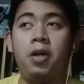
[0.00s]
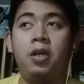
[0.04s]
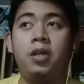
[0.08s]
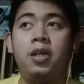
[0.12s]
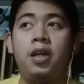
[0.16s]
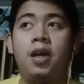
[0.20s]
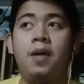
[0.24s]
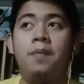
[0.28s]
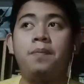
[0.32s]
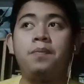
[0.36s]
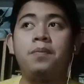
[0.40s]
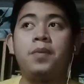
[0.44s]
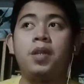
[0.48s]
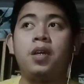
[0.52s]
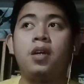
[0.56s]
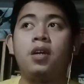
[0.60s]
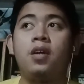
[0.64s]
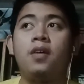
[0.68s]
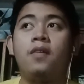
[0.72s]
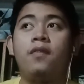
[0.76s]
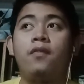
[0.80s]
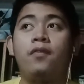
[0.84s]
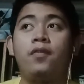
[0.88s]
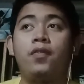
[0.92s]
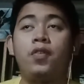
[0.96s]
possible
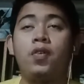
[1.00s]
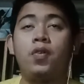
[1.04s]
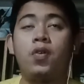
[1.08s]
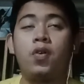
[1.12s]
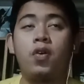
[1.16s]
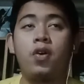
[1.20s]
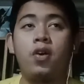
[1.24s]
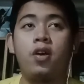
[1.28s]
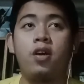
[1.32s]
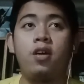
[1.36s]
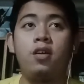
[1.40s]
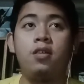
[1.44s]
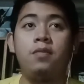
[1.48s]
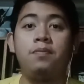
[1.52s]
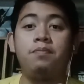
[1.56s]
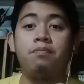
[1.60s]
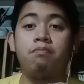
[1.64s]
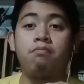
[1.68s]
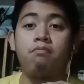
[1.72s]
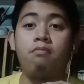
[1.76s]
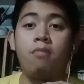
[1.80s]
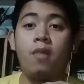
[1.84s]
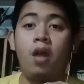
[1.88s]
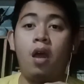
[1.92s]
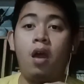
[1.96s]
infection.
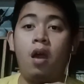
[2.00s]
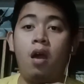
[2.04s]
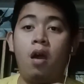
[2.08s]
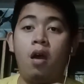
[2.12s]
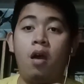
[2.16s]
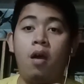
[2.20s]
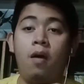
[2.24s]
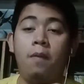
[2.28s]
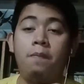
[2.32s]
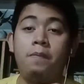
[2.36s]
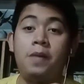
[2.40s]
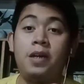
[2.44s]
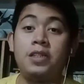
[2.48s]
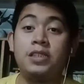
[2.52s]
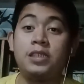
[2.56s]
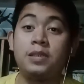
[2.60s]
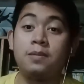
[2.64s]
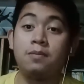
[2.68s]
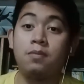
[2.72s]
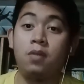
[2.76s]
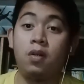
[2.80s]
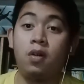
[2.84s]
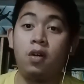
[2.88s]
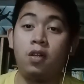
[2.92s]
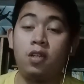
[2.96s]
So it is
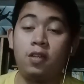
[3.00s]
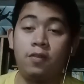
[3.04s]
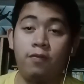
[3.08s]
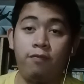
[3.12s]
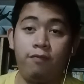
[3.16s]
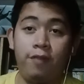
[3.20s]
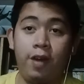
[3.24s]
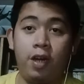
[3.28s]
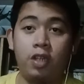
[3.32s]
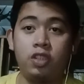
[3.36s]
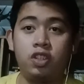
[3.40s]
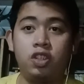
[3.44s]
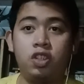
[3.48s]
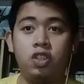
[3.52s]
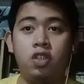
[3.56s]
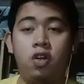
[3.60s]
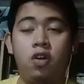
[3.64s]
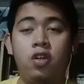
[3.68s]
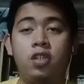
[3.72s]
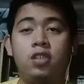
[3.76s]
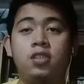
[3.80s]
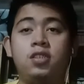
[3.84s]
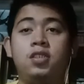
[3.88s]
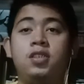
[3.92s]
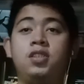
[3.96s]
really important that
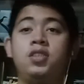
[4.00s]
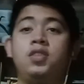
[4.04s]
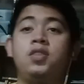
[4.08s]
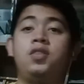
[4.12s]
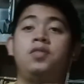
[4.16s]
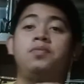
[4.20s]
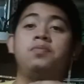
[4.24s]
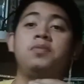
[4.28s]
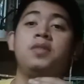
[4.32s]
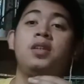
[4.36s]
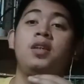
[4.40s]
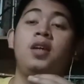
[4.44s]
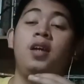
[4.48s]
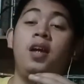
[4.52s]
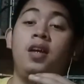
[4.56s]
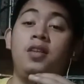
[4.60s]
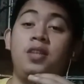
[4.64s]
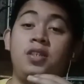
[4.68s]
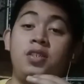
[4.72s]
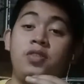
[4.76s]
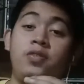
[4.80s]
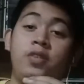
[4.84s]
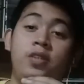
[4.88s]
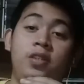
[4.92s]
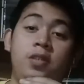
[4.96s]
uh,
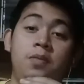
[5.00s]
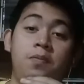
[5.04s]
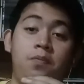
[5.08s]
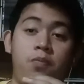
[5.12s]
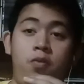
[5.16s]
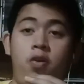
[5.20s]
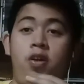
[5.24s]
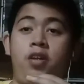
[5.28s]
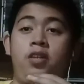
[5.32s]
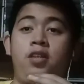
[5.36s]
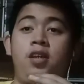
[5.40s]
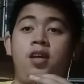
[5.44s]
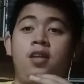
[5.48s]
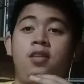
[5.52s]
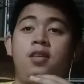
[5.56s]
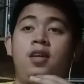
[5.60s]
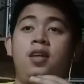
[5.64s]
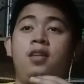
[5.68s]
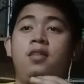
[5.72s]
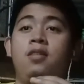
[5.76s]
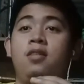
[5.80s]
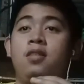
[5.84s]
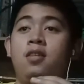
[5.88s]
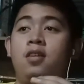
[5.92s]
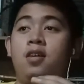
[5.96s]
uh,
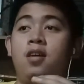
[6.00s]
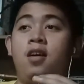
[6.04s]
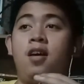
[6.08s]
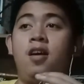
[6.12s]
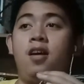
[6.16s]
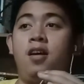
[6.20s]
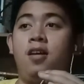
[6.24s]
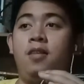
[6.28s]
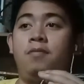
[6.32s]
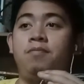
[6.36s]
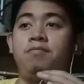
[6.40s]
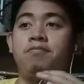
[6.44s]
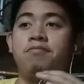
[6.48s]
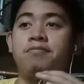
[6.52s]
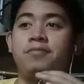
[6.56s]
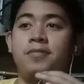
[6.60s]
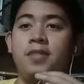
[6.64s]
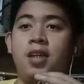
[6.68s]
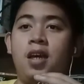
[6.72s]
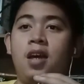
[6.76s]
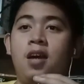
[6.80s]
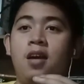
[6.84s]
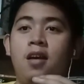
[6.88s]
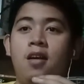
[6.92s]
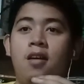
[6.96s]
understanding
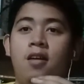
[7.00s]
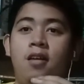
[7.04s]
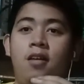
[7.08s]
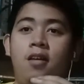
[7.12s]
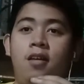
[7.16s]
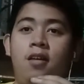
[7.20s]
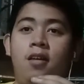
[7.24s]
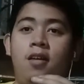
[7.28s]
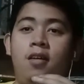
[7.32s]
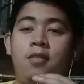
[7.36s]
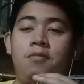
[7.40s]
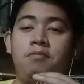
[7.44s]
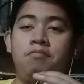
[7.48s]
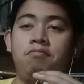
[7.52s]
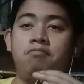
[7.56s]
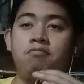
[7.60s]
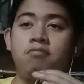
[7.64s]
about